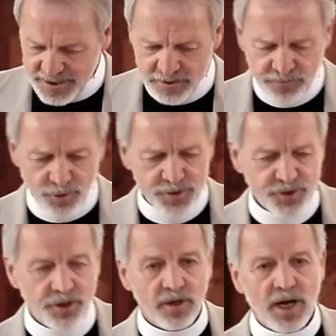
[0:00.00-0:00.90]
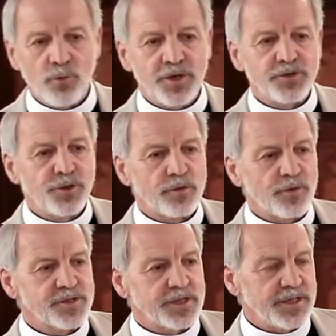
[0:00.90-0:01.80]
In the first year I went to
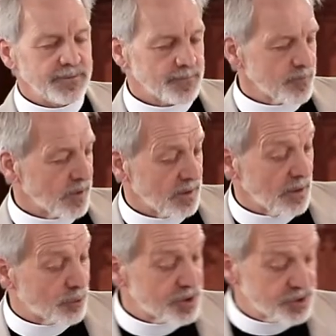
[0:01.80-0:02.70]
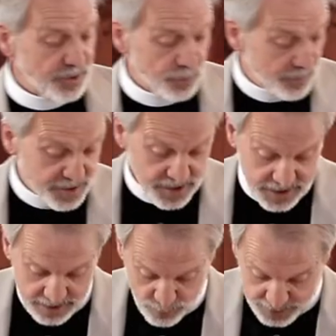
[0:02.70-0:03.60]
university, a Christian
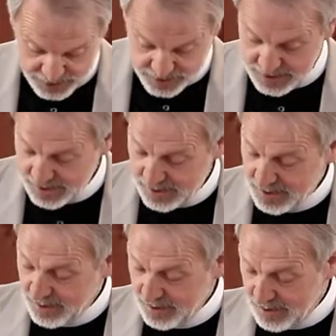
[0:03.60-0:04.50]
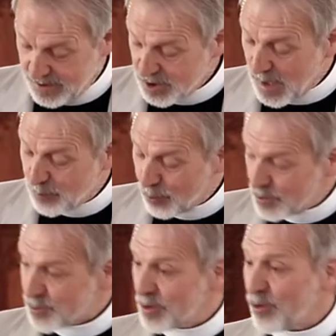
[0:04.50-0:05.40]
university in which chapel
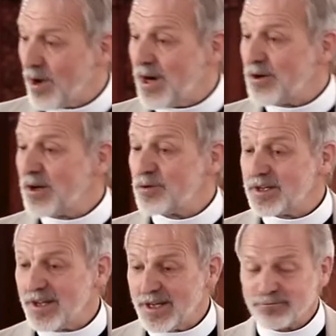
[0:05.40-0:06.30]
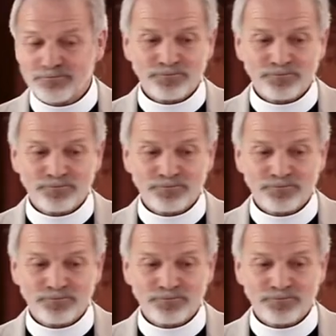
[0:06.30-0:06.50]
was required every day,